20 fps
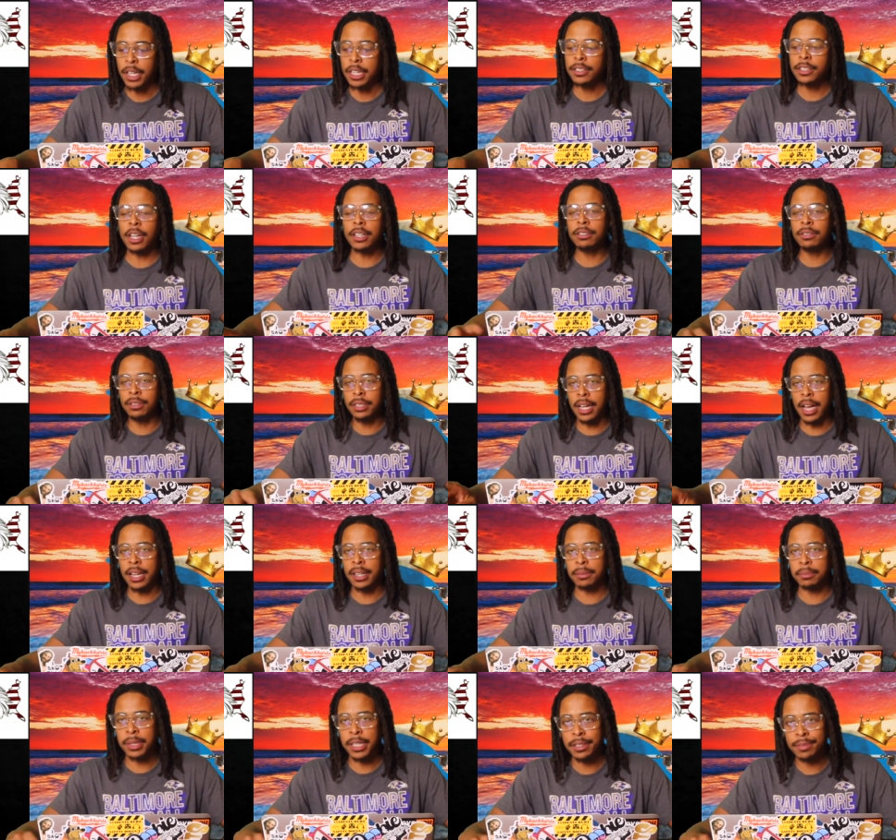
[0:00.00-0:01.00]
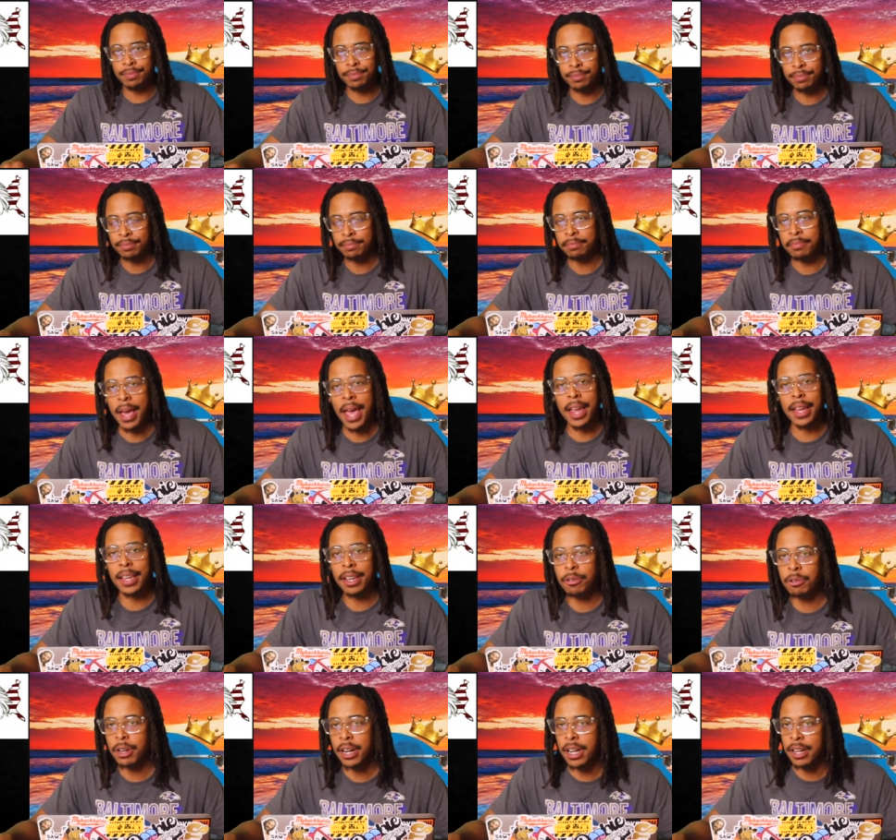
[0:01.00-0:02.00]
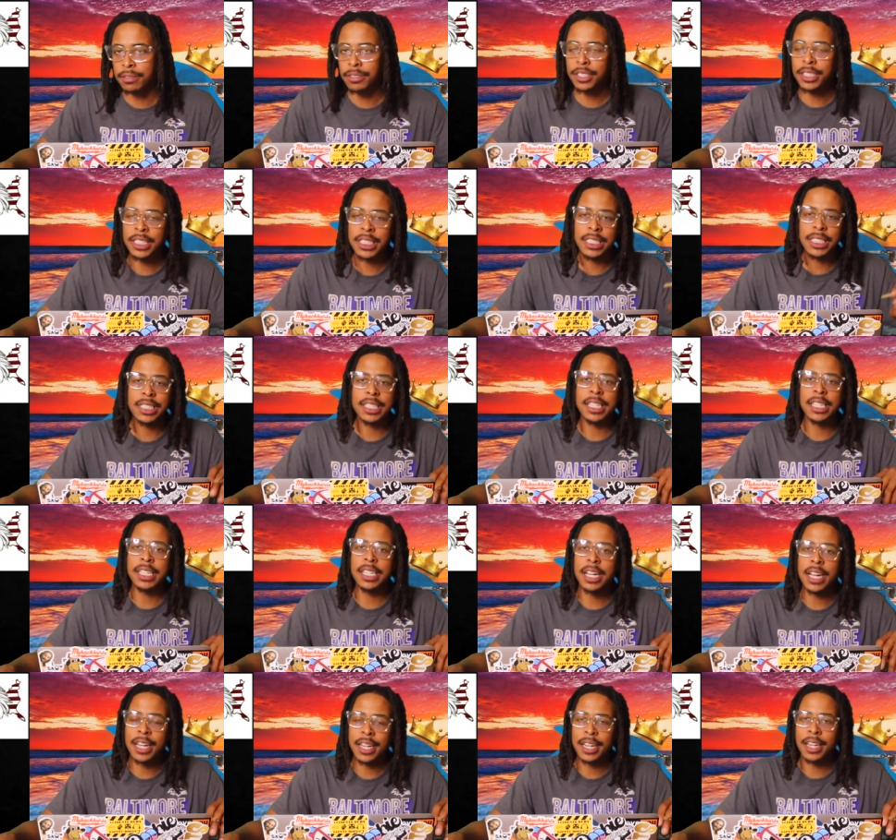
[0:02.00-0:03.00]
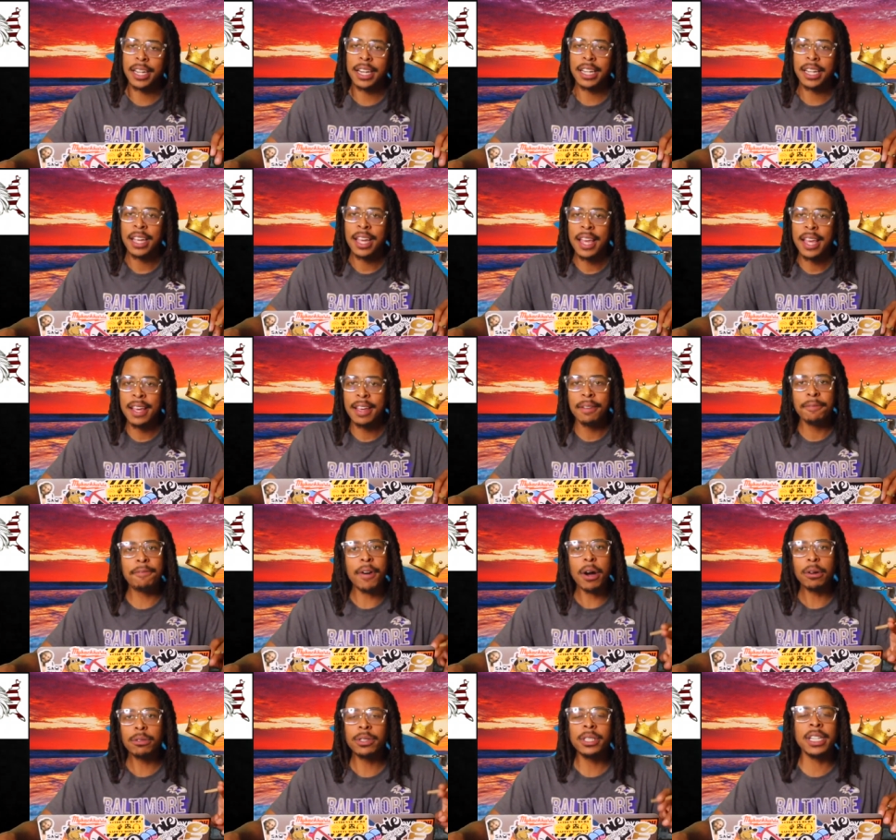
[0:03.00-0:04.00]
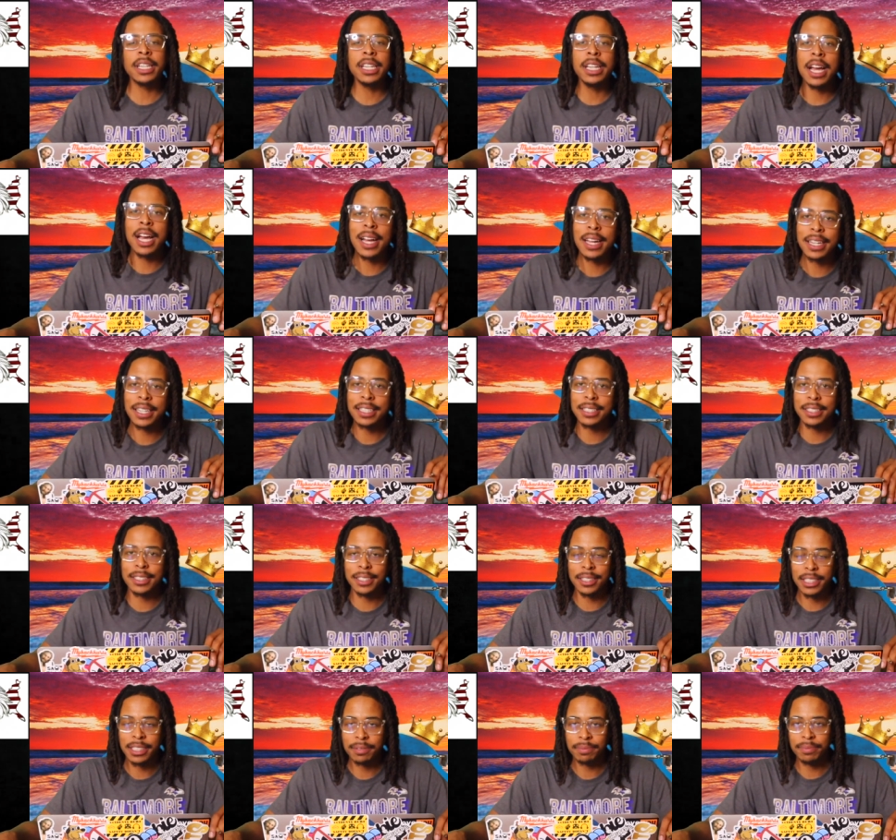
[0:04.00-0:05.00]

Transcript: So you telling me back in whatever 1600, 1400s,